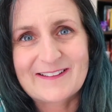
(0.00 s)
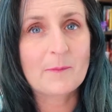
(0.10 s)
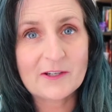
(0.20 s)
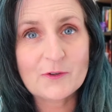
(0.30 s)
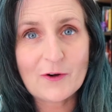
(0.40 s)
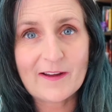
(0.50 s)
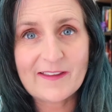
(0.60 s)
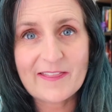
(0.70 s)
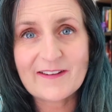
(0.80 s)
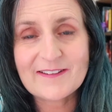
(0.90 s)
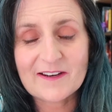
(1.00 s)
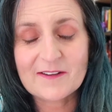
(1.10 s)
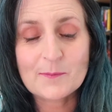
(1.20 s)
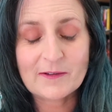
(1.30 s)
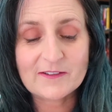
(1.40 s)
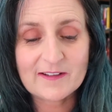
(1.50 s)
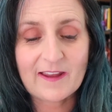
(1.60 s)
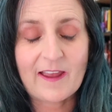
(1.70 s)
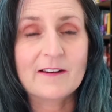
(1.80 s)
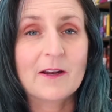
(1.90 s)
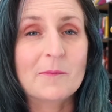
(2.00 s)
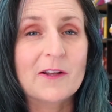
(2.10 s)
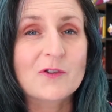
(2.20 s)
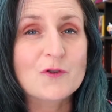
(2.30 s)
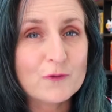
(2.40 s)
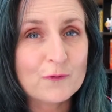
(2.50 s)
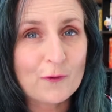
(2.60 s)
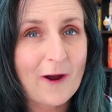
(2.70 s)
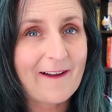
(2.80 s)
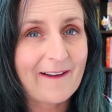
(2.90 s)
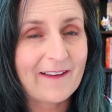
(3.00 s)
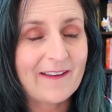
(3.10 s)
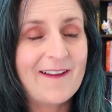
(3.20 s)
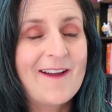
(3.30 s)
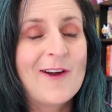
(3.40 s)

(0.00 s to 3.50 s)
I'm going to try and get that down as much as I can, and I'm going to try